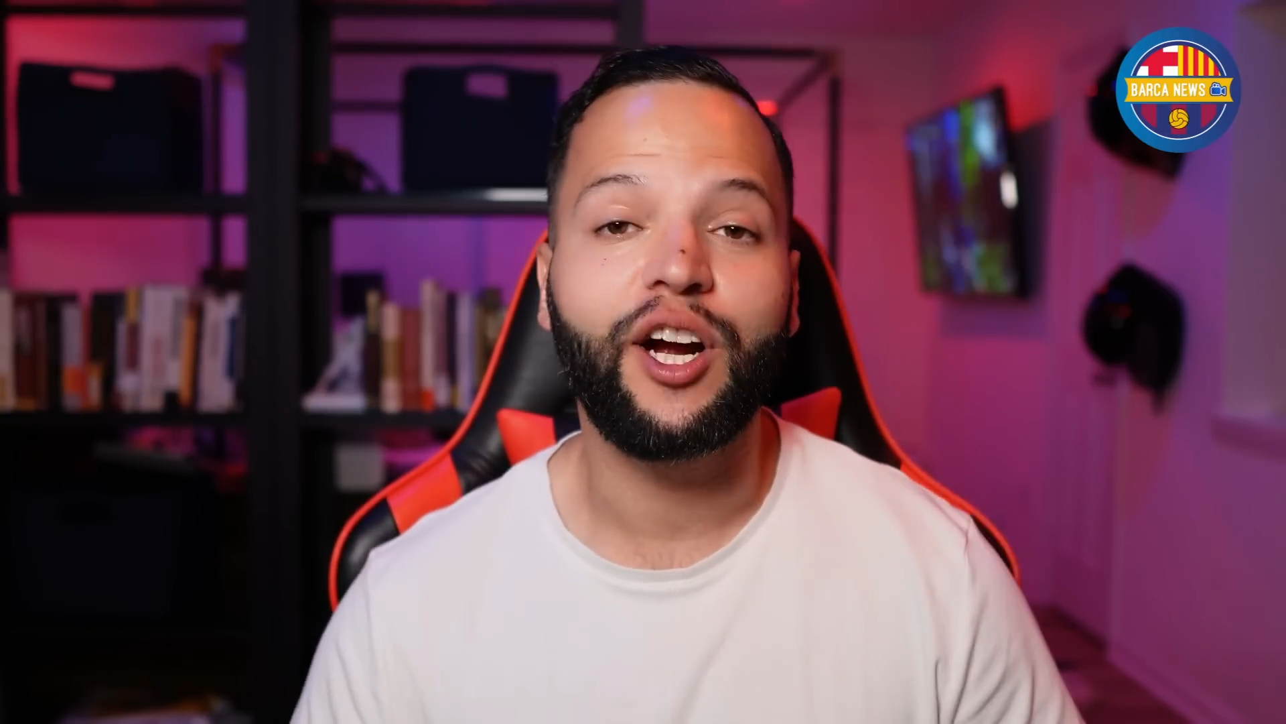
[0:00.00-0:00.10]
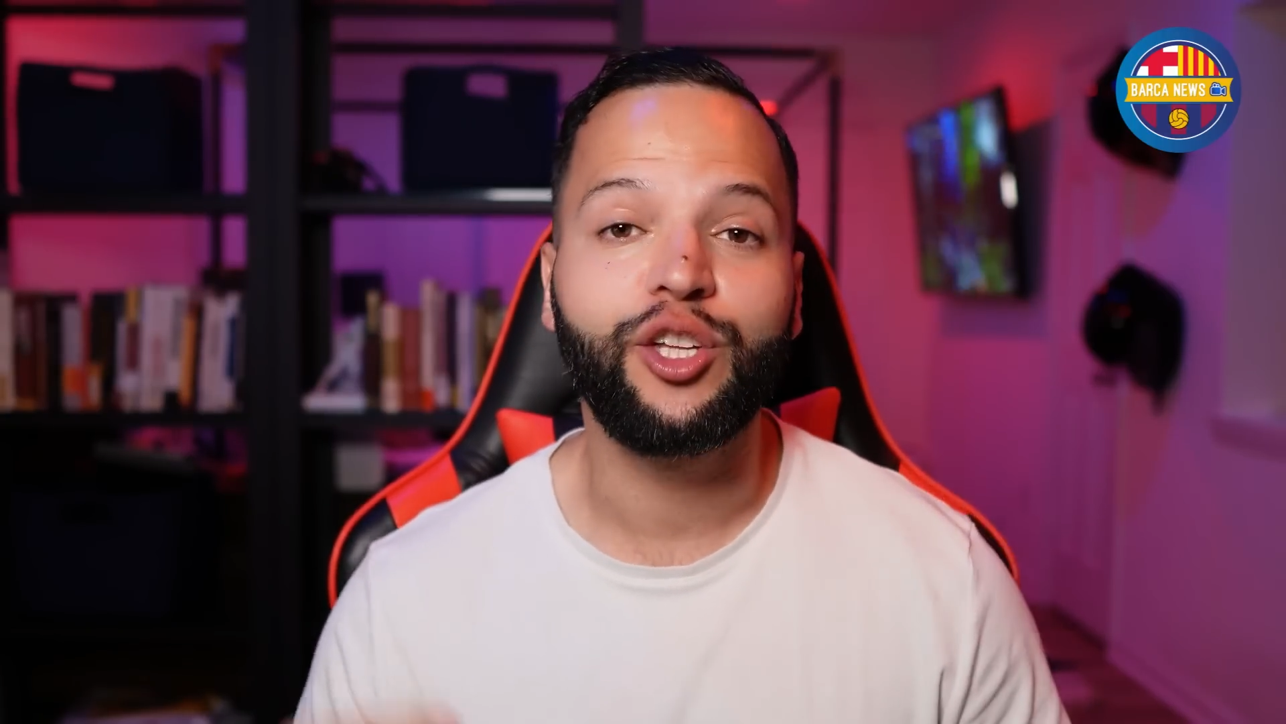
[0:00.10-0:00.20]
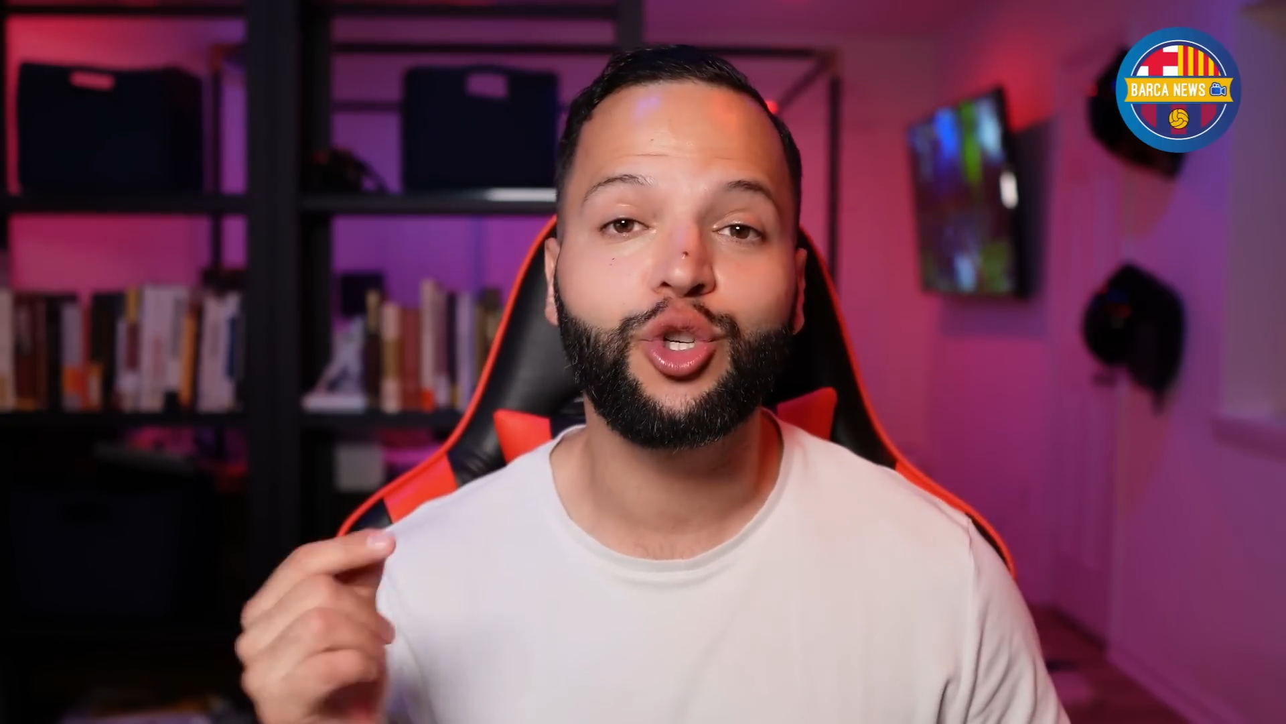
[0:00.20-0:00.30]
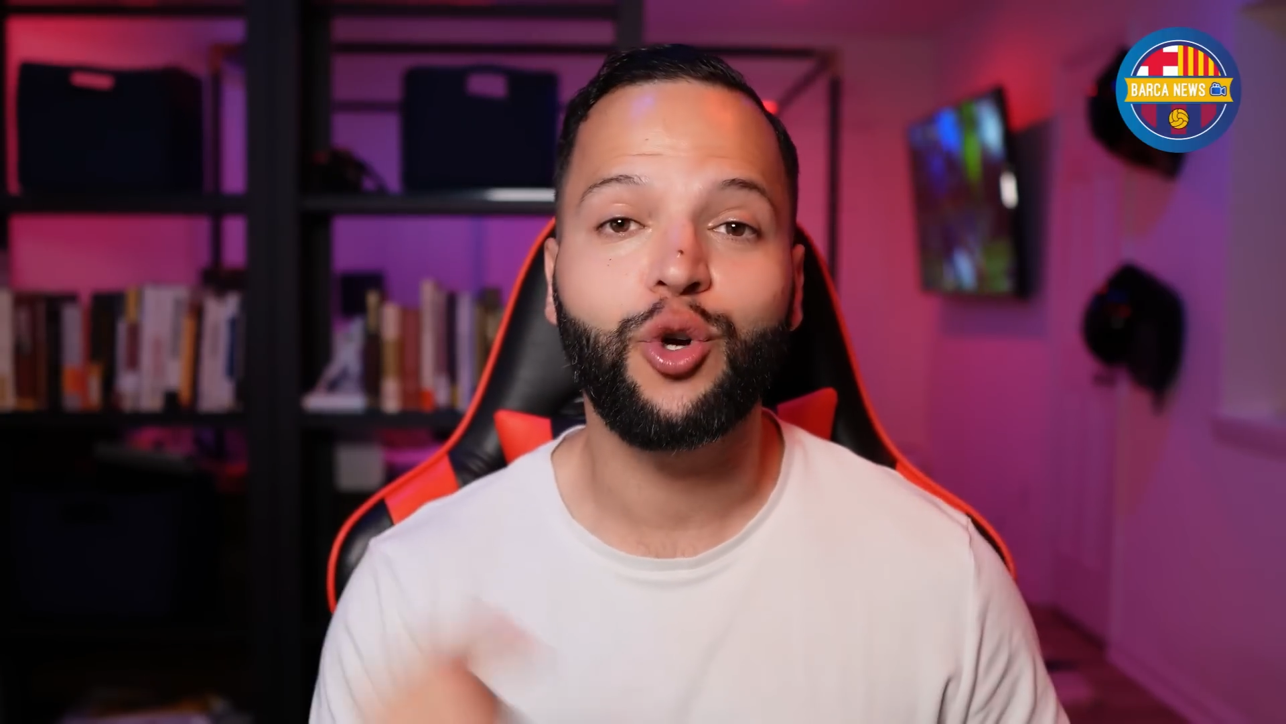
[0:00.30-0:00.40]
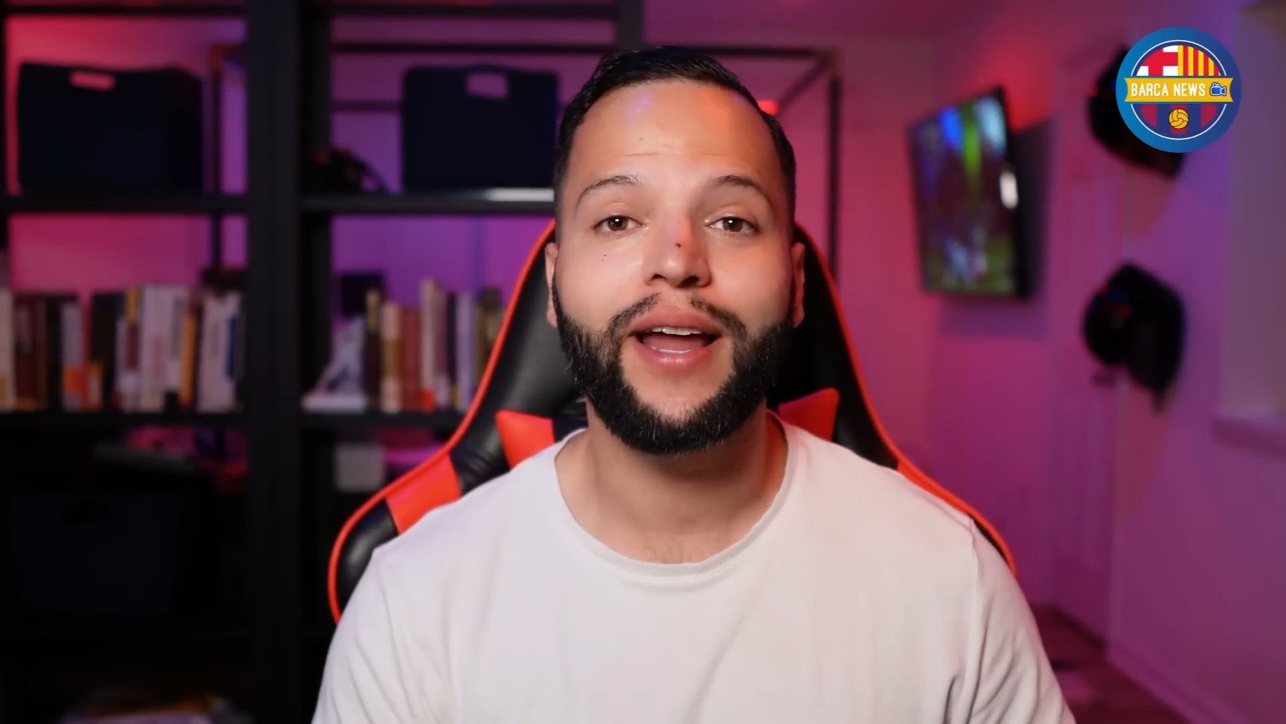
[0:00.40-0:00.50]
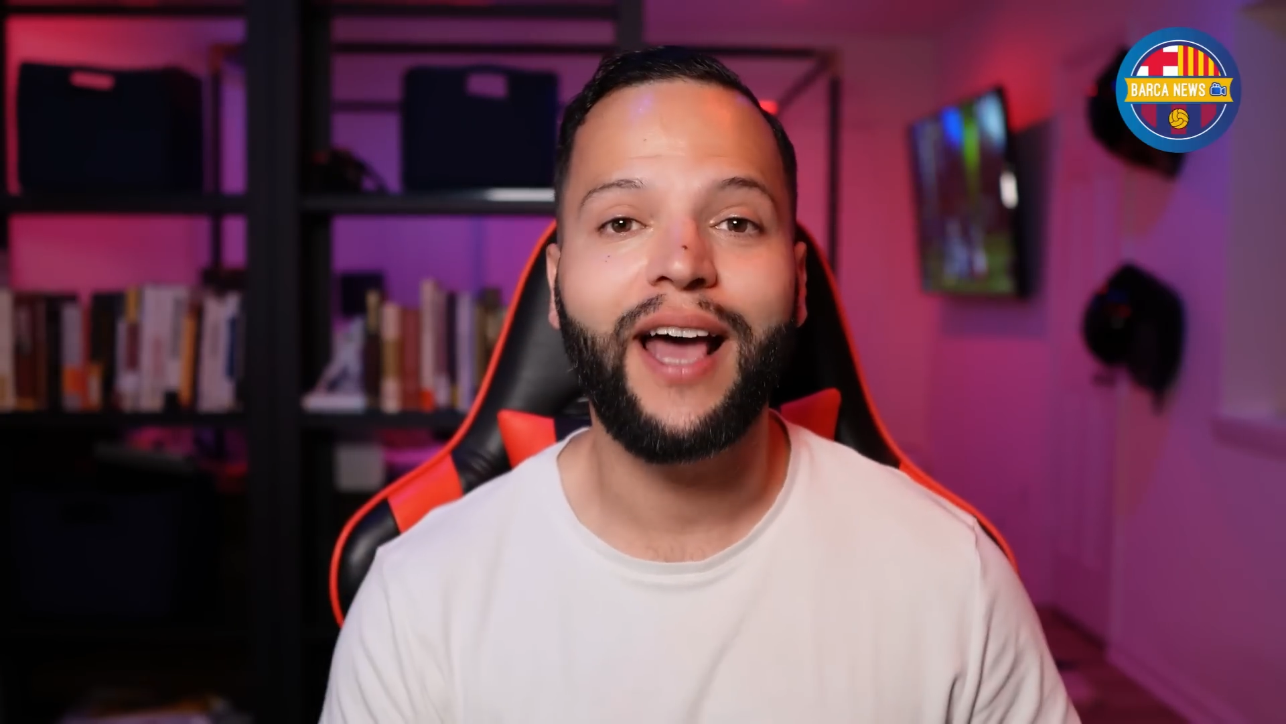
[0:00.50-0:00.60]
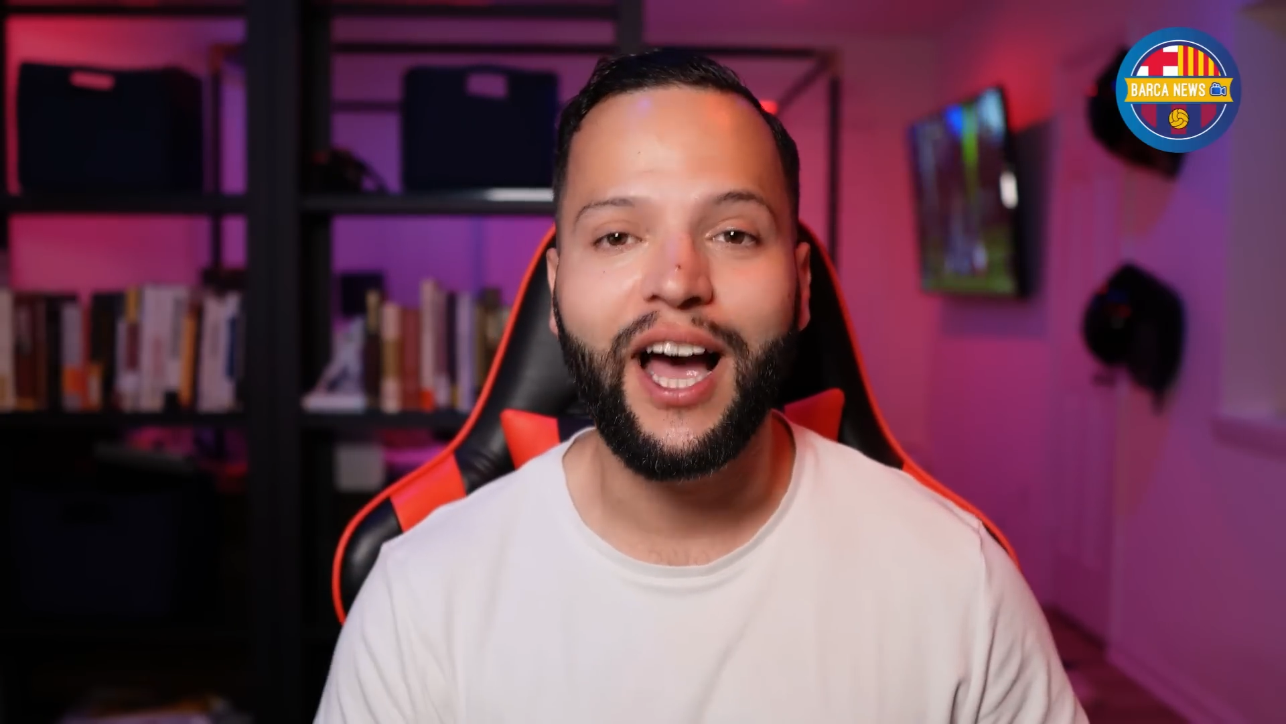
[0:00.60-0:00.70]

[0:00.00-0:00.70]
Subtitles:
are trying to